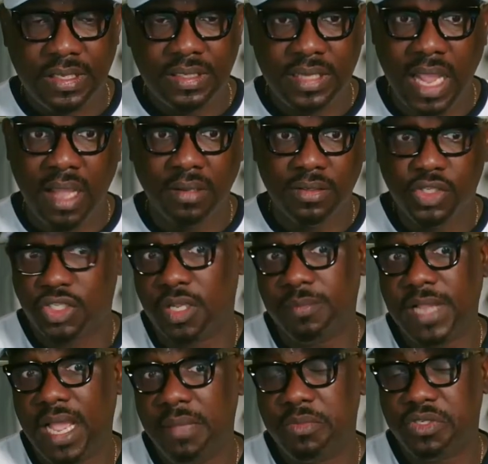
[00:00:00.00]
Now,
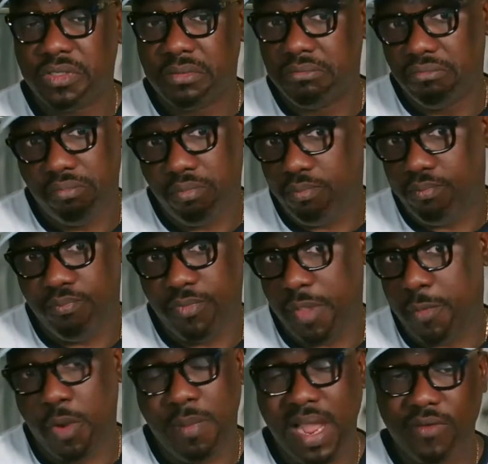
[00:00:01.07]
sometimes
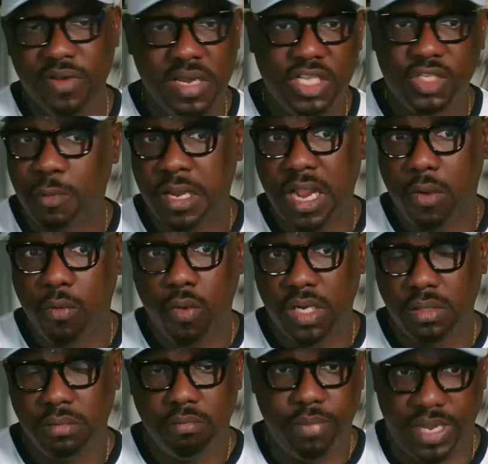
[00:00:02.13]
people might release more than
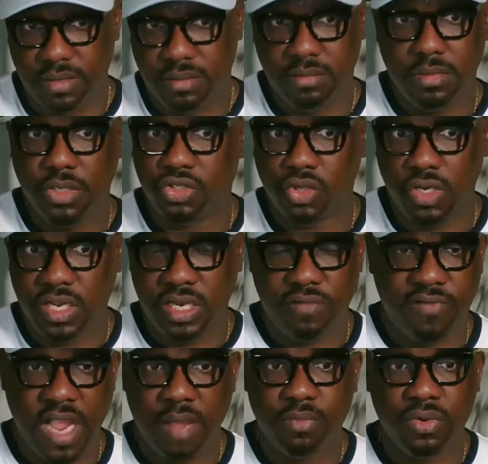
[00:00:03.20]
one, but It's only the
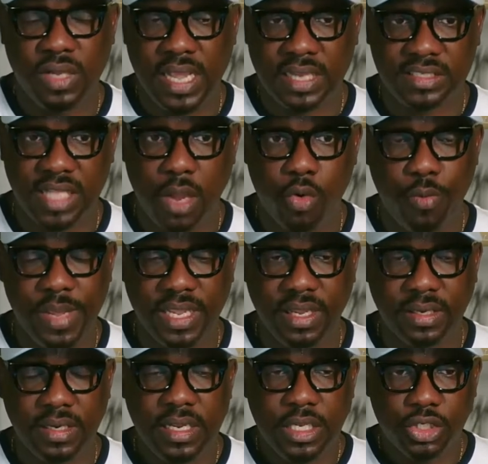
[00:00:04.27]
viable eggs that will make
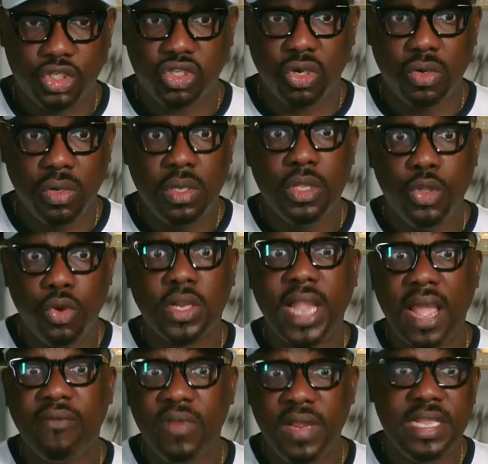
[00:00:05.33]
it. So you
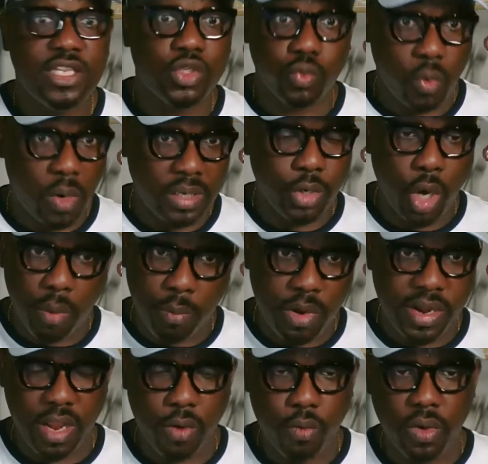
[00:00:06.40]
can release one or more
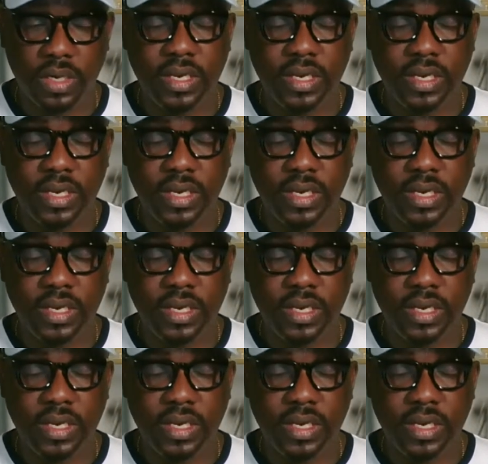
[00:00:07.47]
than one.